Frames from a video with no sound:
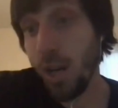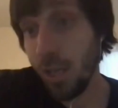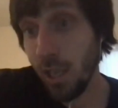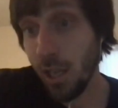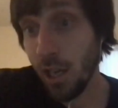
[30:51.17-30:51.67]

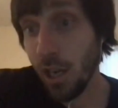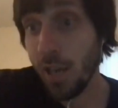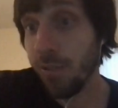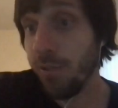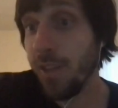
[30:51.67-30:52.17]
year
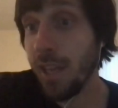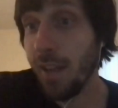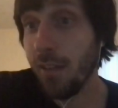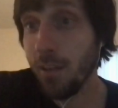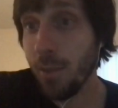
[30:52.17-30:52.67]
and feed
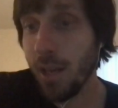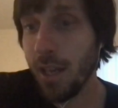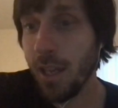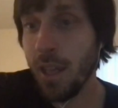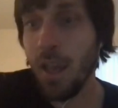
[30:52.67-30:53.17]

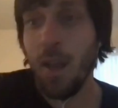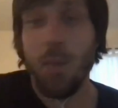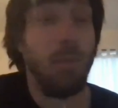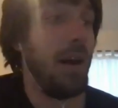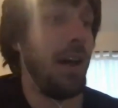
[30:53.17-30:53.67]
everybody.
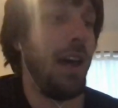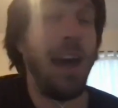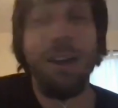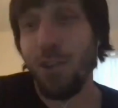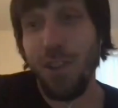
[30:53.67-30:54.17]
But
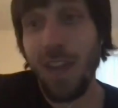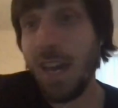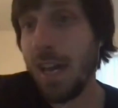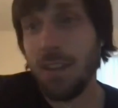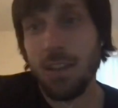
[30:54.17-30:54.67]
after
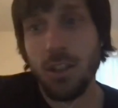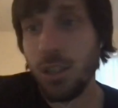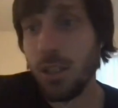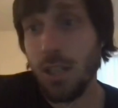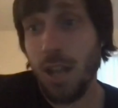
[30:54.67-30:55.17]
that, there's
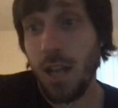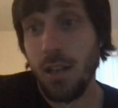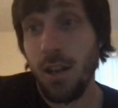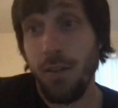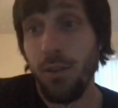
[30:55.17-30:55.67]
just not
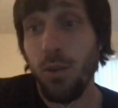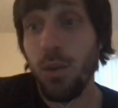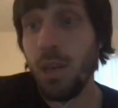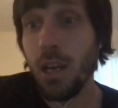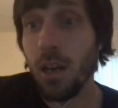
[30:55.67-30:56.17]
enough food
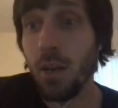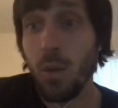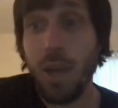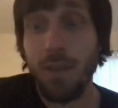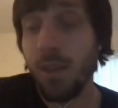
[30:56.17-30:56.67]
here. We
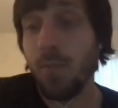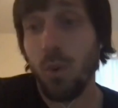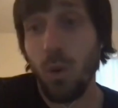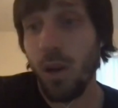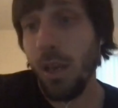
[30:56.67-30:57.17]
have to
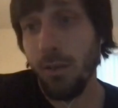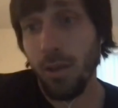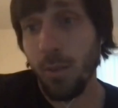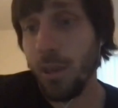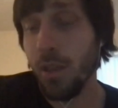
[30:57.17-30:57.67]
import it from,
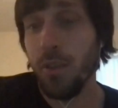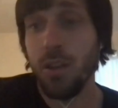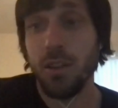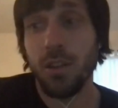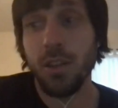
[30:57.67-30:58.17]

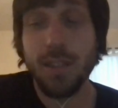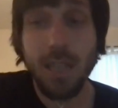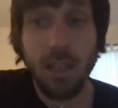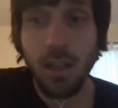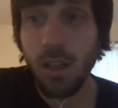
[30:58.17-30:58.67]
there's
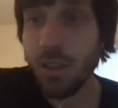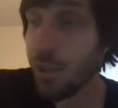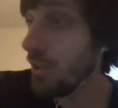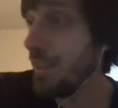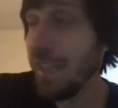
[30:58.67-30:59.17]

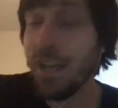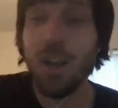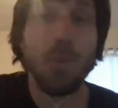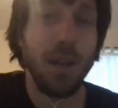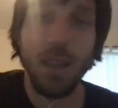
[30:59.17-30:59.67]
deer,
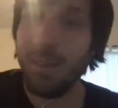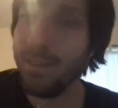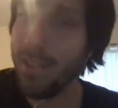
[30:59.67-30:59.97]
but deer